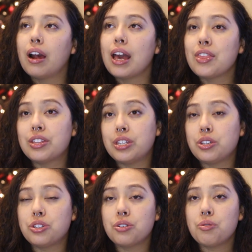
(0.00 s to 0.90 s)
and the
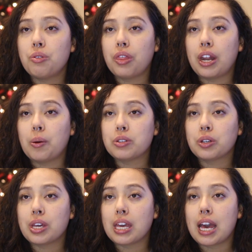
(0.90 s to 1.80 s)
tissue that I was
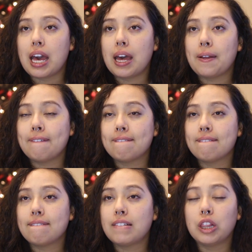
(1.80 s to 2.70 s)
looking at
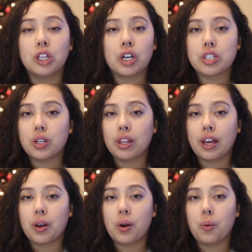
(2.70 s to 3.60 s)
looked
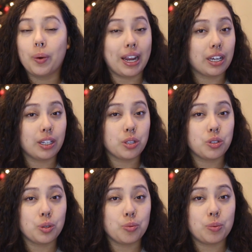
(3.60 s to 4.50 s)
like what I could
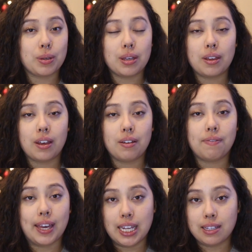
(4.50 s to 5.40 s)
assume to be
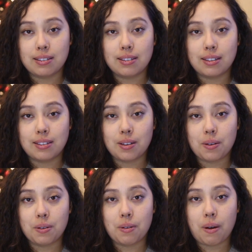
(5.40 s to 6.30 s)
veins.
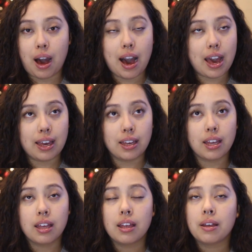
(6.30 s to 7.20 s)
So I
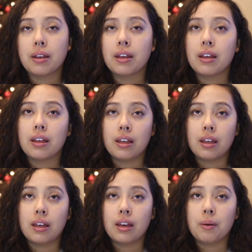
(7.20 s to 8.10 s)

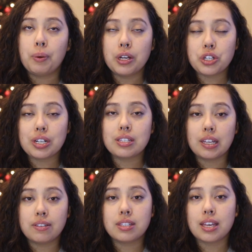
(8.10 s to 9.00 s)
pretty sure it's
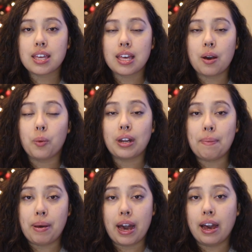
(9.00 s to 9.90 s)
safe to say that what I
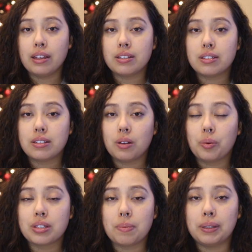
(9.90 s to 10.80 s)
passed
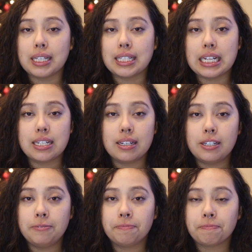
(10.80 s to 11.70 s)
was the
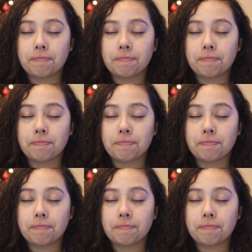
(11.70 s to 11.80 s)
placenta.